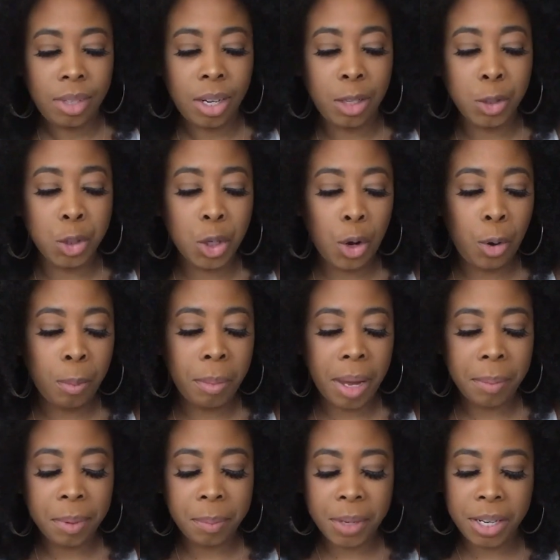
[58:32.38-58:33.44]
So
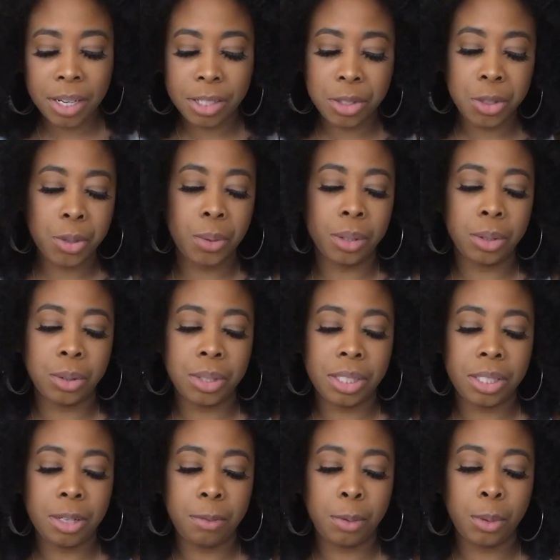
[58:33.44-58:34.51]
maybe because you're going through this
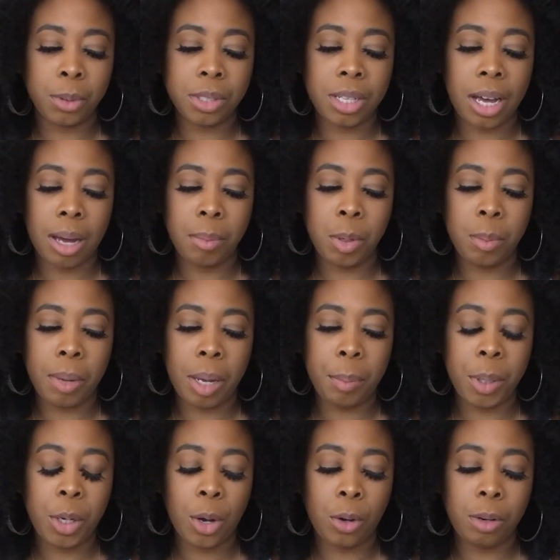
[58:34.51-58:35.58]
difficult time, you may
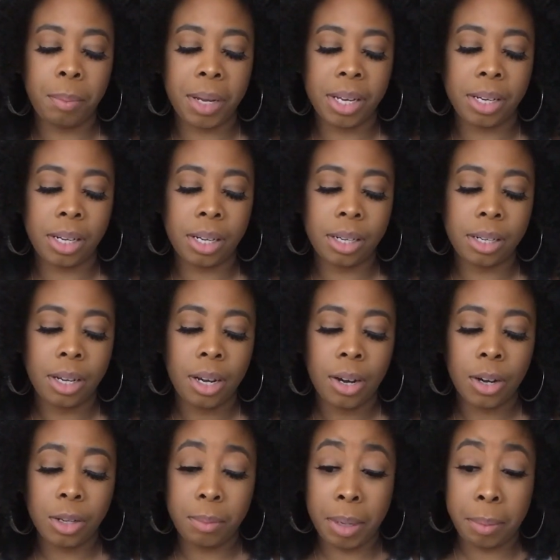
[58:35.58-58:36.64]
be codependent.
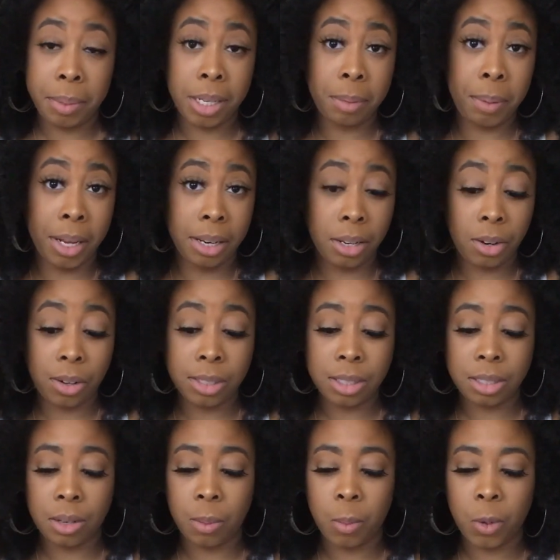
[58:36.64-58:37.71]
You may be dependent on
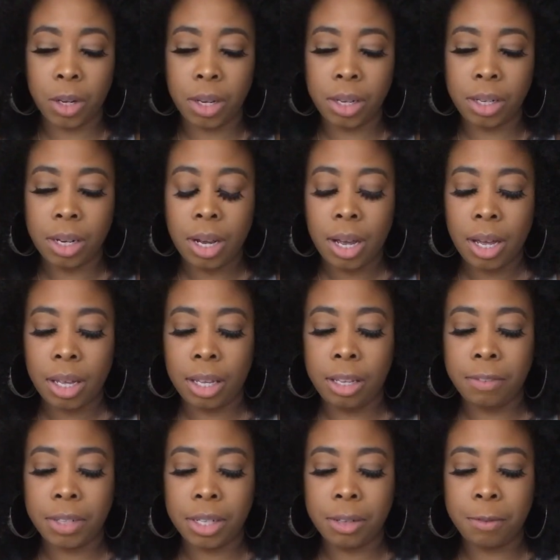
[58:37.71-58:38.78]
someone,
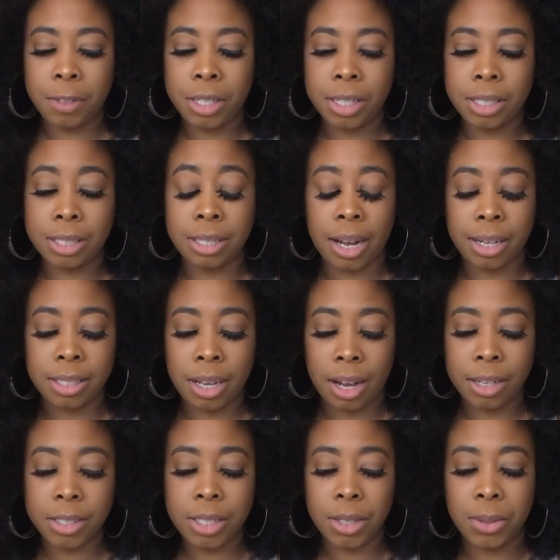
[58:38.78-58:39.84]
even if it's not
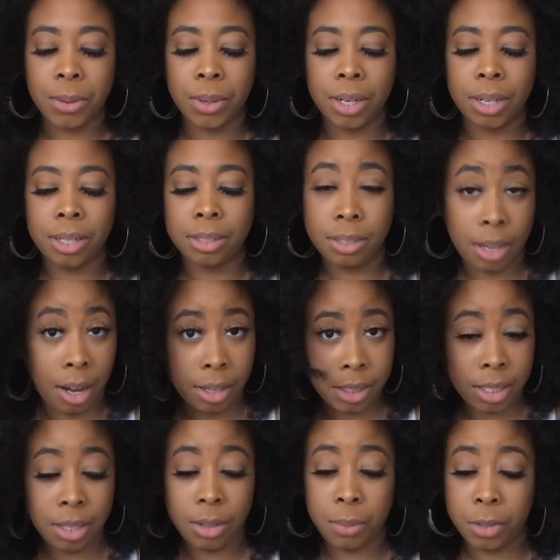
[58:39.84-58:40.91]
toxic or
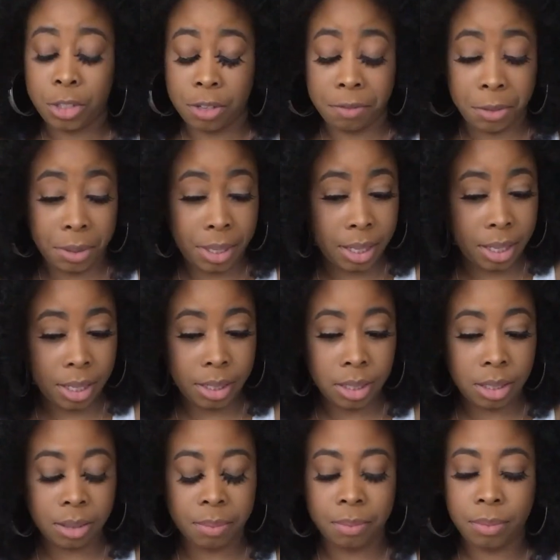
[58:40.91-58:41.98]
toxic, whichever it
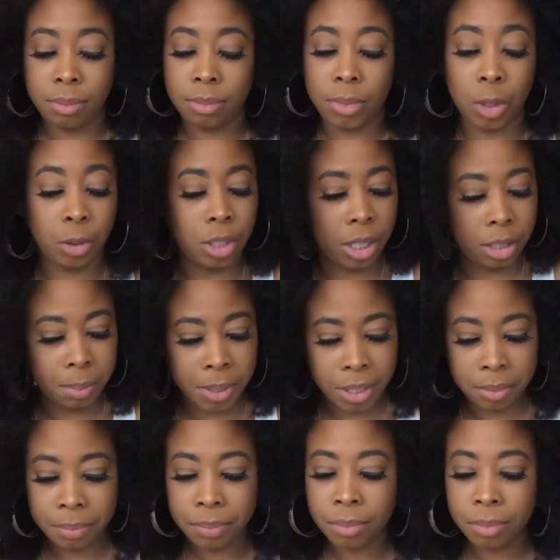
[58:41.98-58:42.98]
is. No judgment.